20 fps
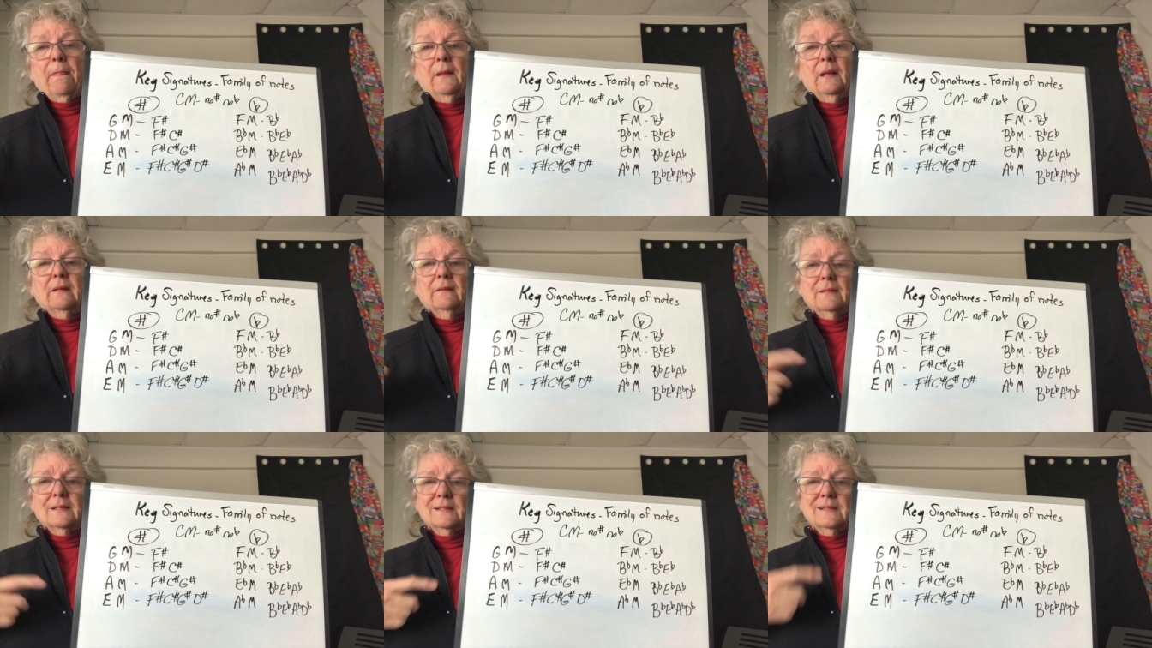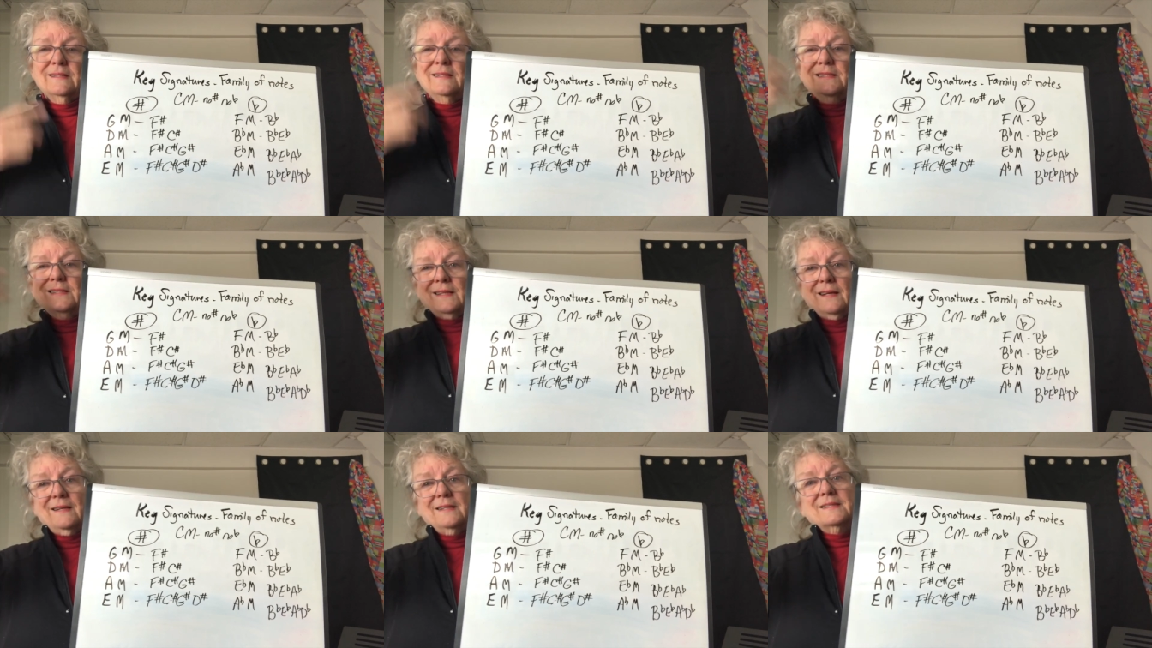unless
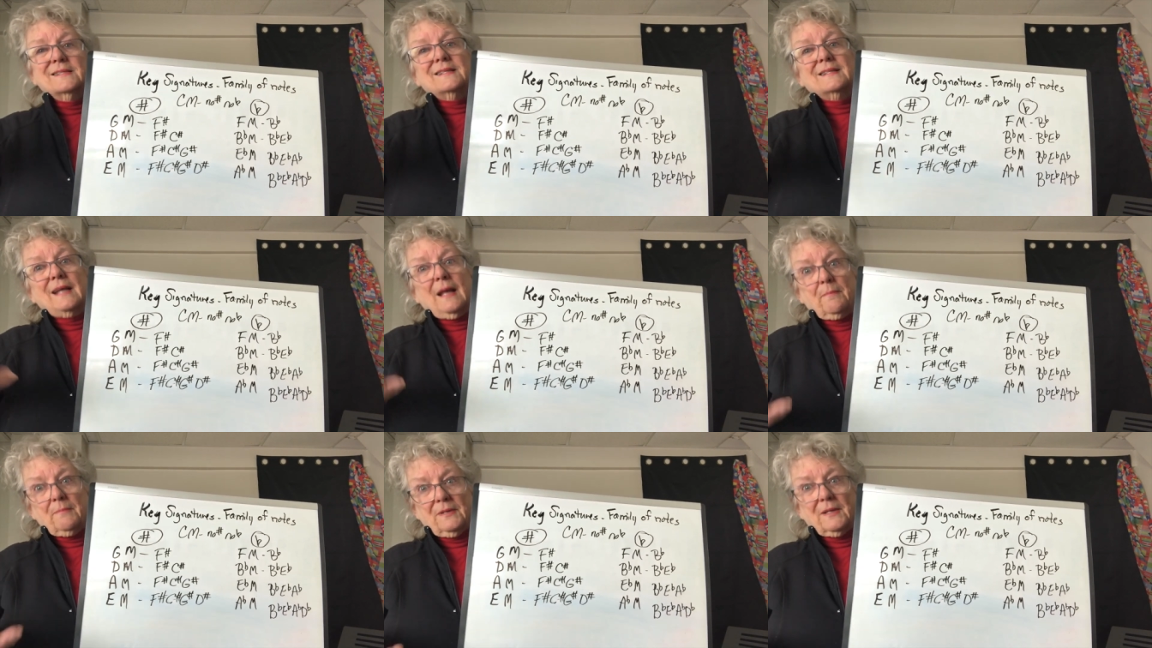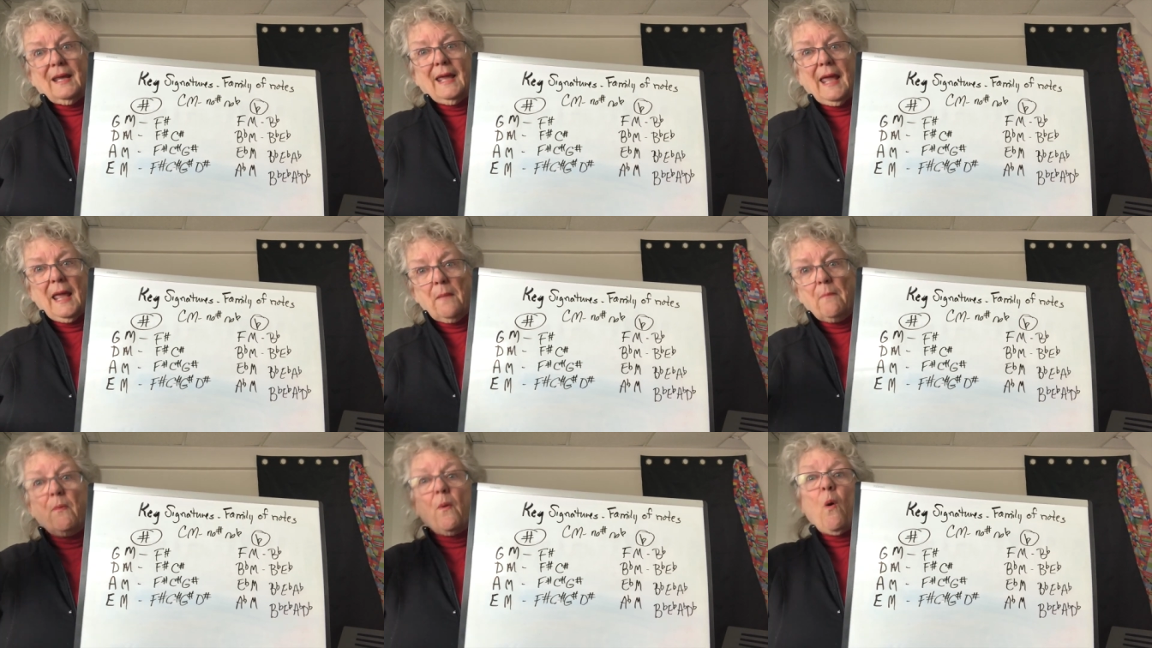these guys slap a
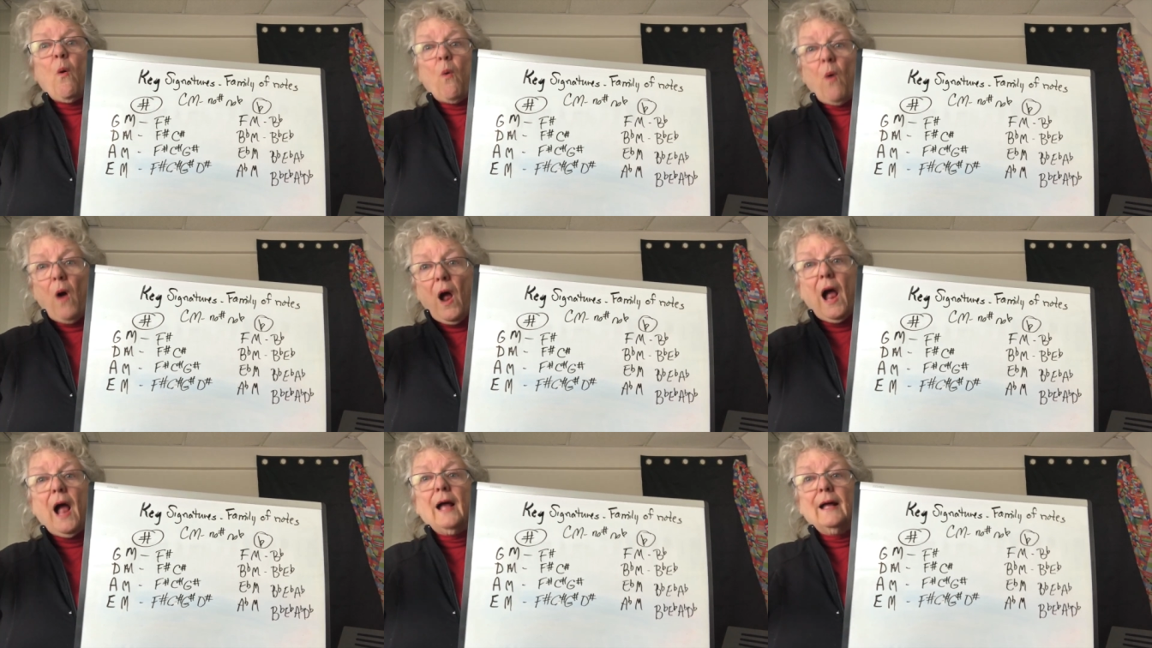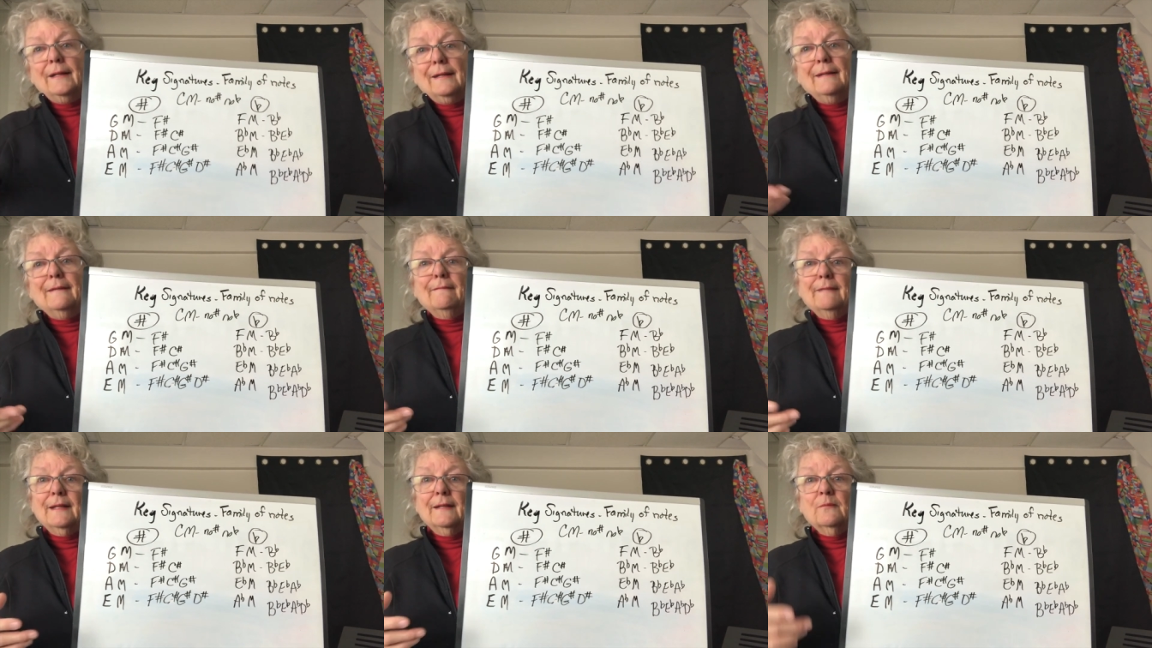capo on
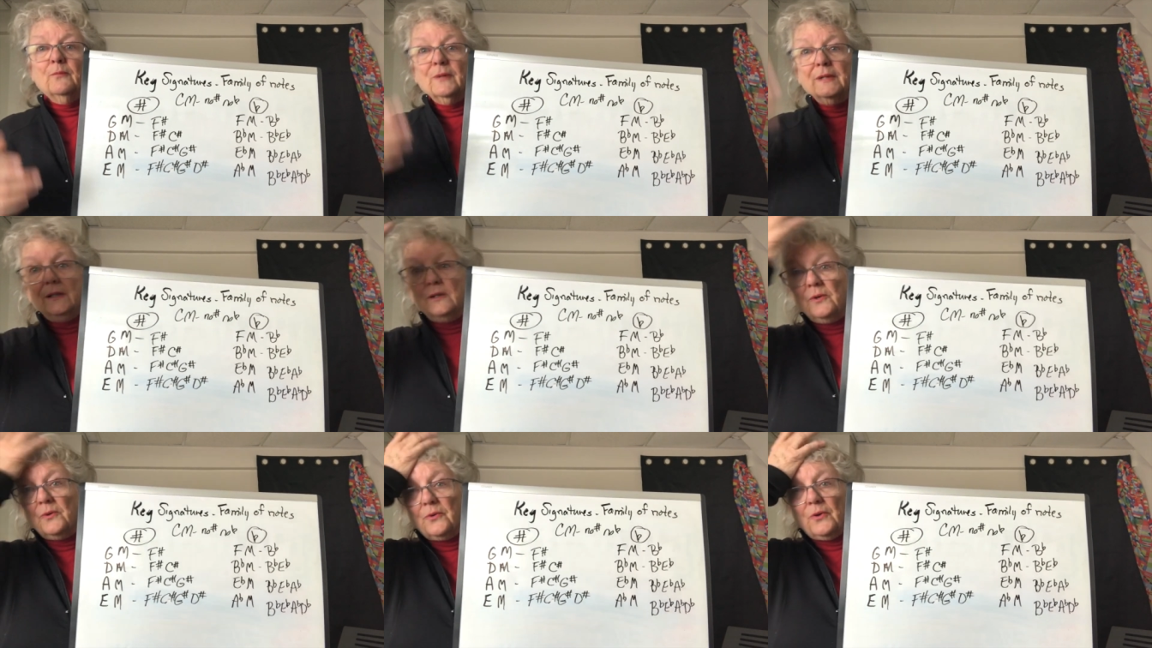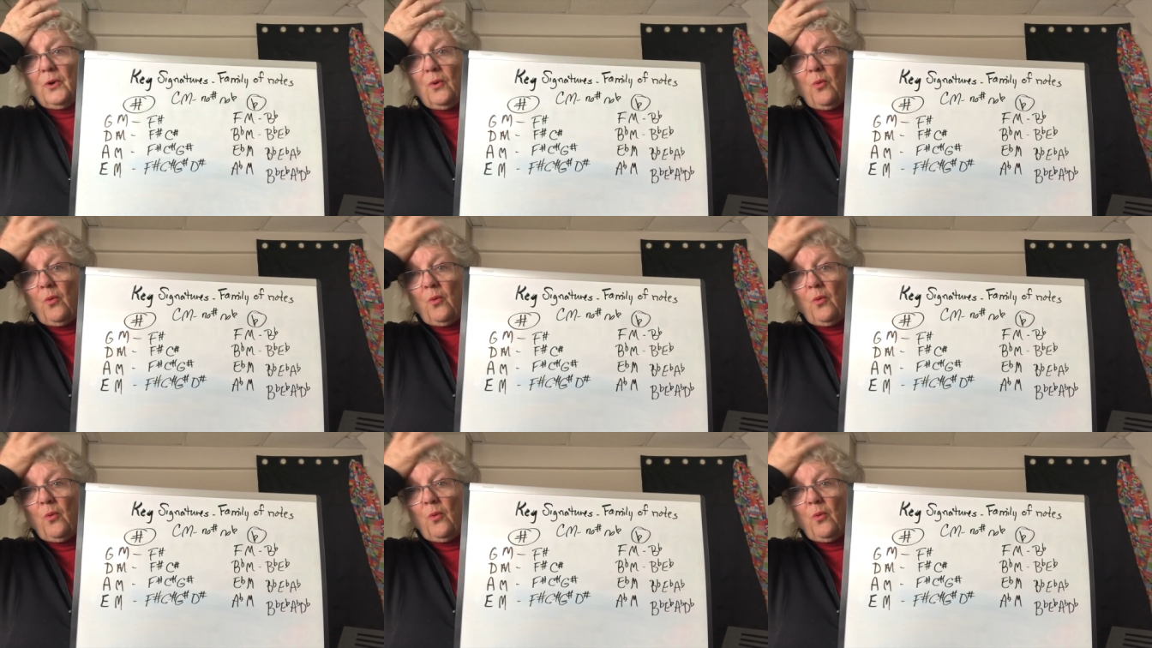and then we don't know